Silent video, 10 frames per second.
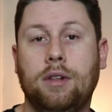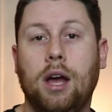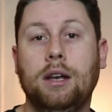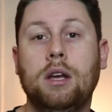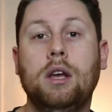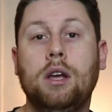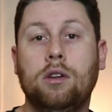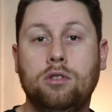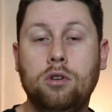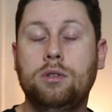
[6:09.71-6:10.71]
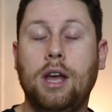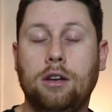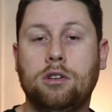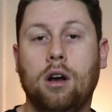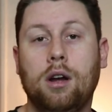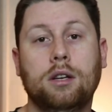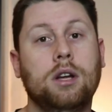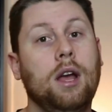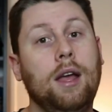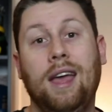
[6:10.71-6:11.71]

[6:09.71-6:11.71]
line to take charge.